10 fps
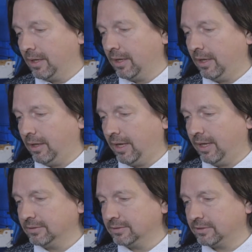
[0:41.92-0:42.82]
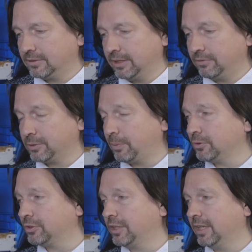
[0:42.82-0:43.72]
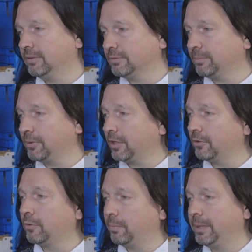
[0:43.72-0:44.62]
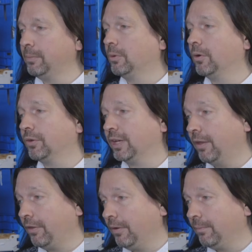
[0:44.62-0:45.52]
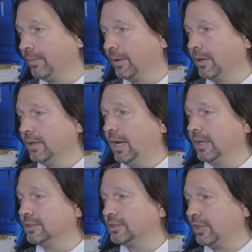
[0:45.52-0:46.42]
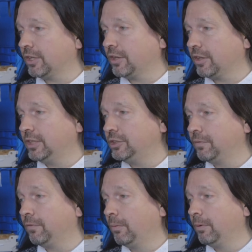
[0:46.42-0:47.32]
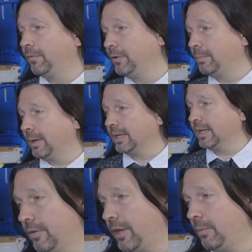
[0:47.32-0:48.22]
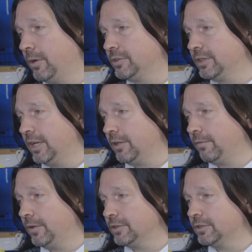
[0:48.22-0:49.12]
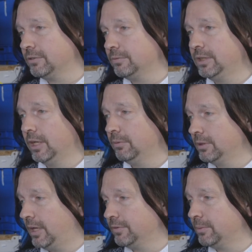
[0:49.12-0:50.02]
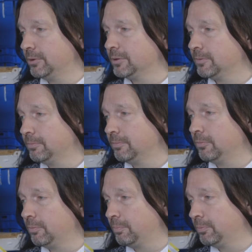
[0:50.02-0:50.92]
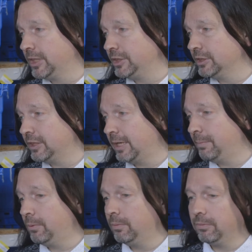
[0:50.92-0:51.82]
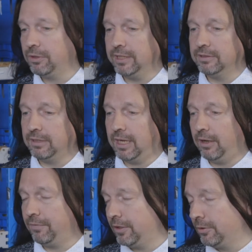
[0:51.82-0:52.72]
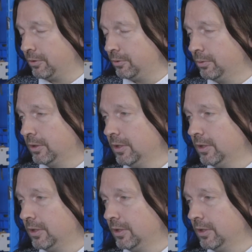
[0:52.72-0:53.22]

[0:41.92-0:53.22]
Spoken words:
And in response to that, some of the local people got together and decided that they should form a food bank. They worked together first, out of someone's kitchen table, then out of a local